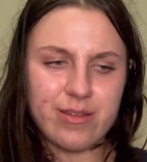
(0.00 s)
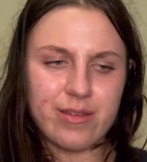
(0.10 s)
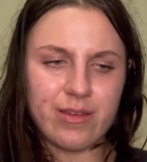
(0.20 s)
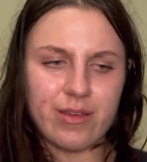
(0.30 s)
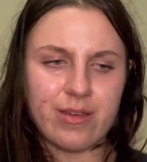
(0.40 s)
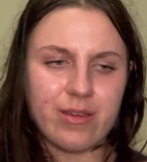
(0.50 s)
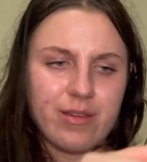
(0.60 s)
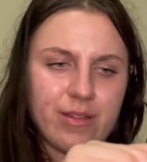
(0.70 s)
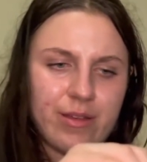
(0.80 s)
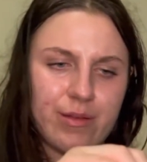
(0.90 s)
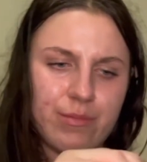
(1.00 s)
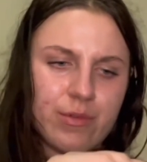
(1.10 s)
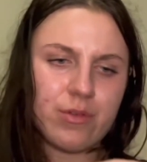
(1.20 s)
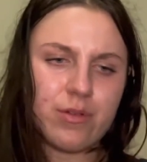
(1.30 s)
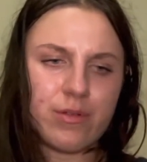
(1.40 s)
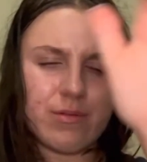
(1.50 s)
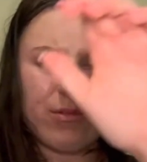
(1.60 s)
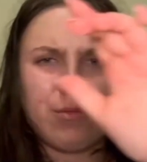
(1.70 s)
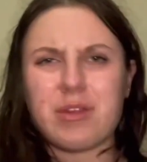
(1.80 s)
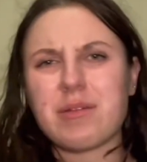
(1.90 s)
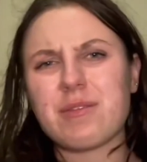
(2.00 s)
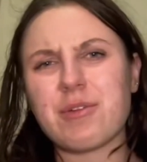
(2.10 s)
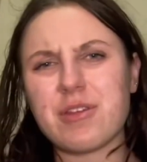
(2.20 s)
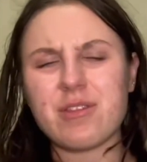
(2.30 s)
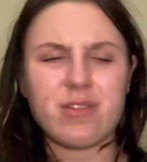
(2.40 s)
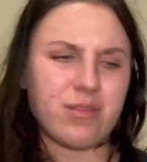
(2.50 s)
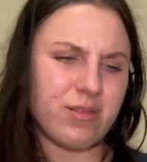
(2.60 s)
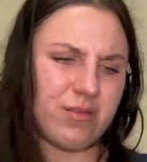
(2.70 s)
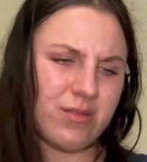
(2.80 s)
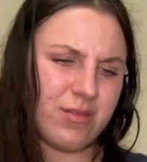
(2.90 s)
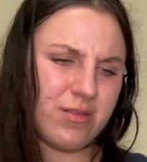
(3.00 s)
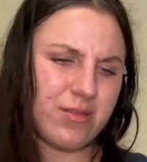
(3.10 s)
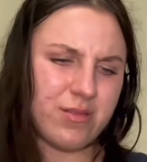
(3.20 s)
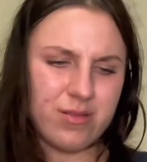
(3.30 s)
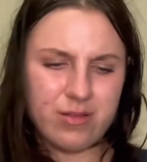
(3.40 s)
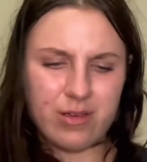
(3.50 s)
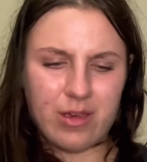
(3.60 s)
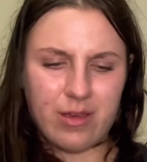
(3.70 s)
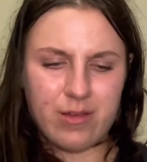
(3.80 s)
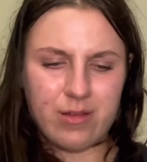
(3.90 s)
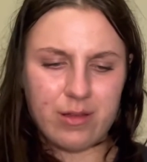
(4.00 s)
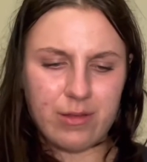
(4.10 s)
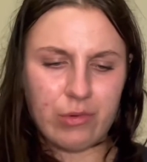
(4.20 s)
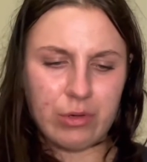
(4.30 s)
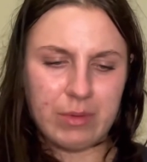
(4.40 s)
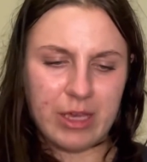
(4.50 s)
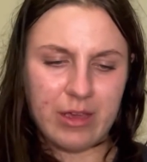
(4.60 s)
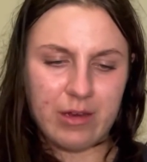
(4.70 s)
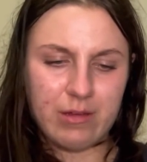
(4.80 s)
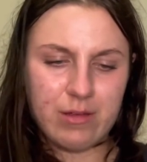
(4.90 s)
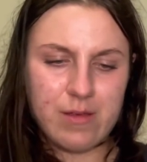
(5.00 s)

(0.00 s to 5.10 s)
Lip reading: Okay. Oh no, but I sprayed it there. Okay, it's going on my hand.